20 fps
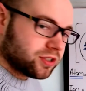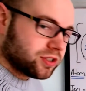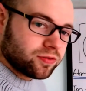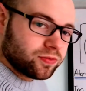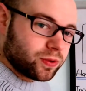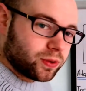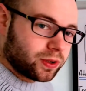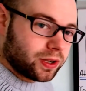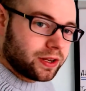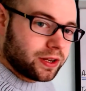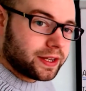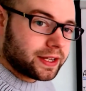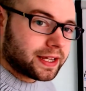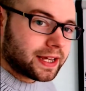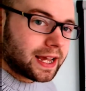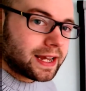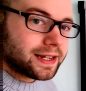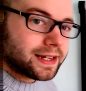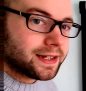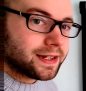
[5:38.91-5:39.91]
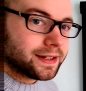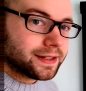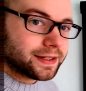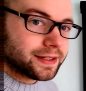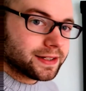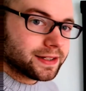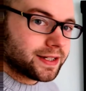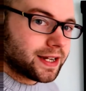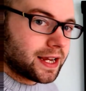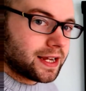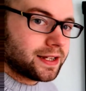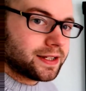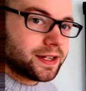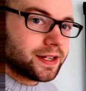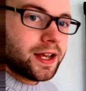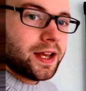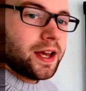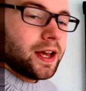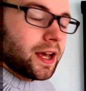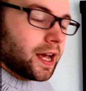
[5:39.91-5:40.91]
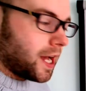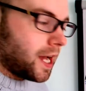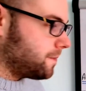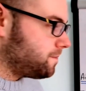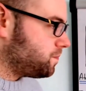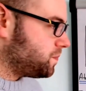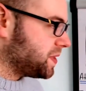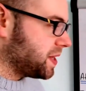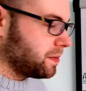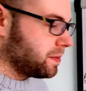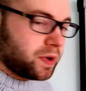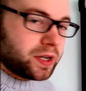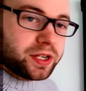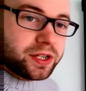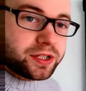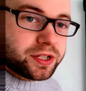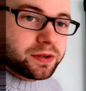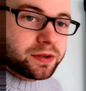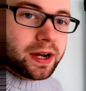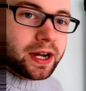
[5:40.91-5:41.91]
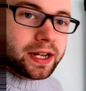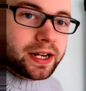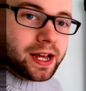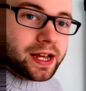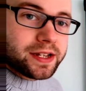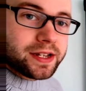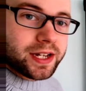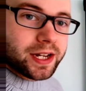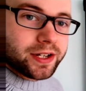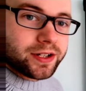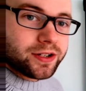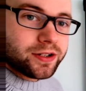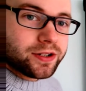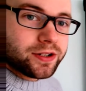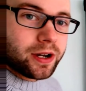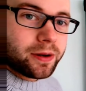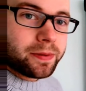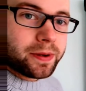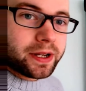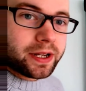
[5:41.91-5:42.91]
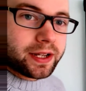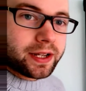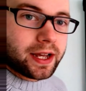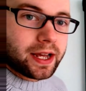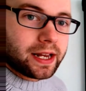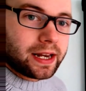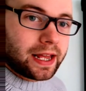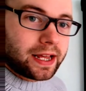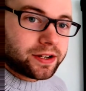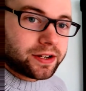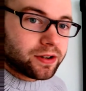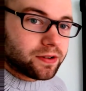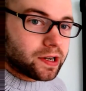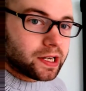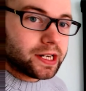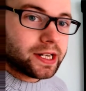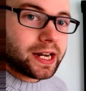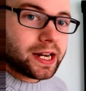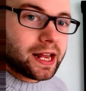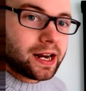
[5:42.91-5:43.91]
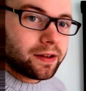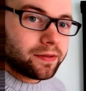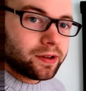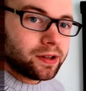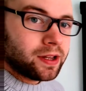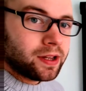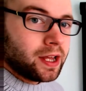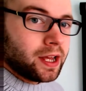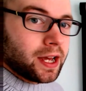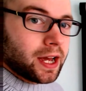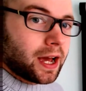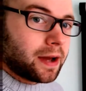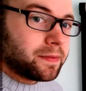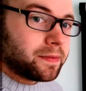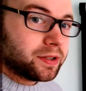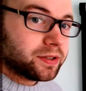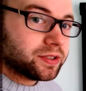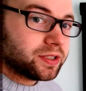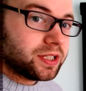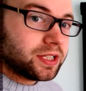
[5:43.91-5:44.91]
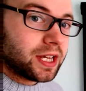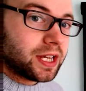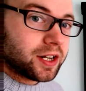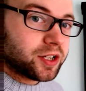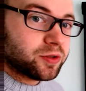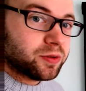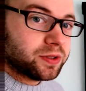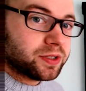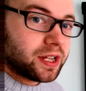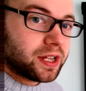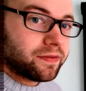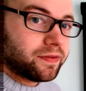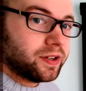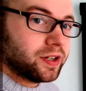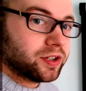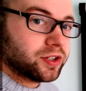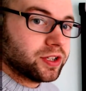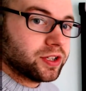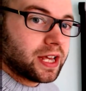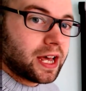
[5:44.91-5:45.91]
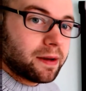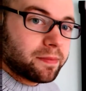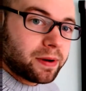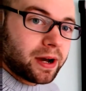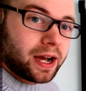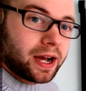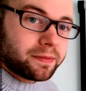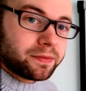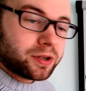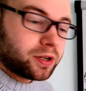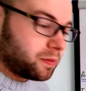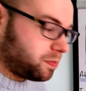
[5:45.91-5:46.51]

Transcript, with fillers: are all in the gaseous state. Um, and when you do ionization topic uh, later on in A-level, um, you'll see the actual definition there. But I'm going to